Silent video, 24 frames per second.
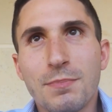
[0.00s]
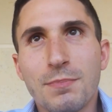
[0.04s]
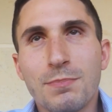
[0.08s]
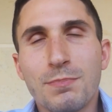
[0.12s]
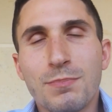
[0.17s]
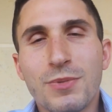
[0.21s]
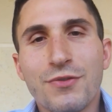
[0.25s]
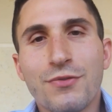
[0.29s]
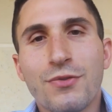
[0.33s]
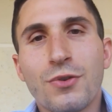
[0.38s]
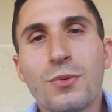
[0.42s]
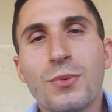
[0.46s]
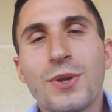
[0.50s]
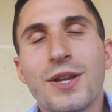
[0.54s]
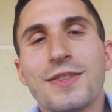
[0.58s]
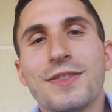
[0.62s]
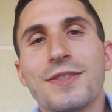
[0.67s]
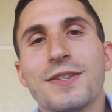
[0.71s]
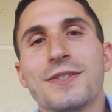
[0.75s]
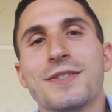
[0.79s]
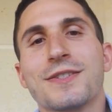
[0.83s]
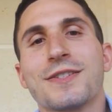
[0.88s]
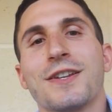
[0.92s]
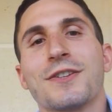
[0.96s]
Before we end
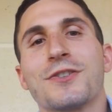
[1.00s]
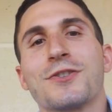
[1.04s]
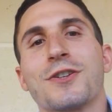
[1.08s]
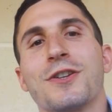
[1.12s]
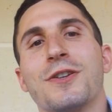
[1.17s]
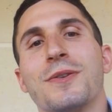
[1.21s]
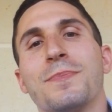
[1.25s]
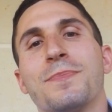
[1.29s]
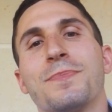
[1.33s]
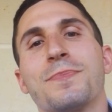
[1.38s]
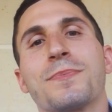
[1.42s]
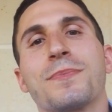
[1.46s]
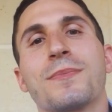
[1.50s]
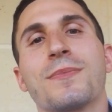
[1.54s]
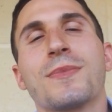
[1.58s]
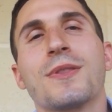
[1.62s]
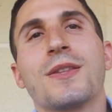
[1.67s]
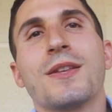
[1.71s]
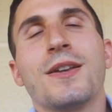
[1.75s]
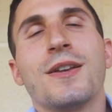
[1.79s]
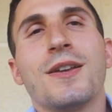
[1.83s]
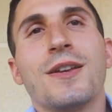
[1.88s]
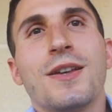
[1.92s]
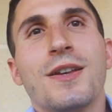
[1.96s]
this session,
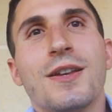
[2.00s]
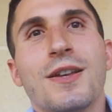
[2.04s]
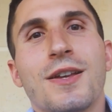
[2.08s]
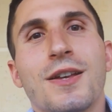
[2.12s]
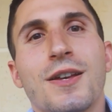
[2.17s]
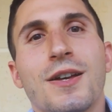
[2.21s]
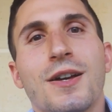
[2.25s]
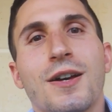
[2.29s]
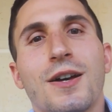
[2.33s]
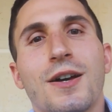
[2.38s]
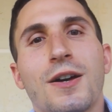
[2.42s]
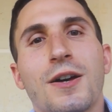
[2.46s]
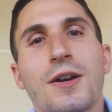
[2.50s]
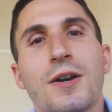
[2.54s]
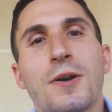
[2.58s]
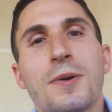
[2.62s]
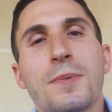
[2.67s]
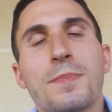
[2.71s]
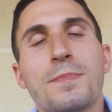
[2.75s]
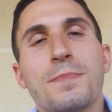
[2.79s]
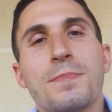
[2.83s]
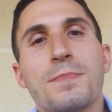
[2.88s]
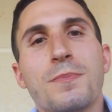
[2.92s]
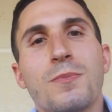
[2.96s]

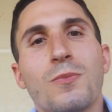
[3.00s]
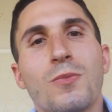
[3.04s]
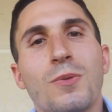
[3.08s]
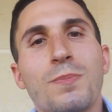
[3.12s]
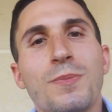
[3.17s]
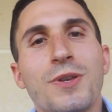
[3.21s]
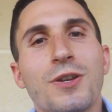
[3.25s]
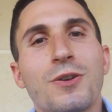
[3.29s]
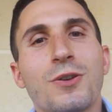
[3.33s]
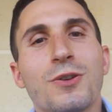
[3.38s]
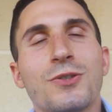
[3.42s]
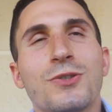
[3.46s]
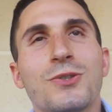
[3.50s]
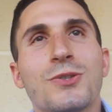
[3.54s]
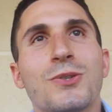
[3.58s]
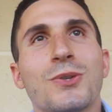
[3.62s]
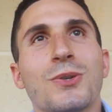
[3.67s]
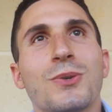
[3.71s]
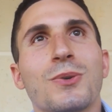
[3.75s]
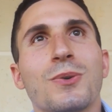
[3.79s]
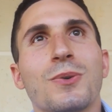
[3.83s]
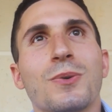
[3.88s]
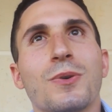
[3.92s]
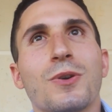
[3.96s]
it would be good
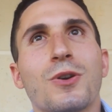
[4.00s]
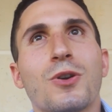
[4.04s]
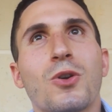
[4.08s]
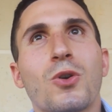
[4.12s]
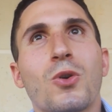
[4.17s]
to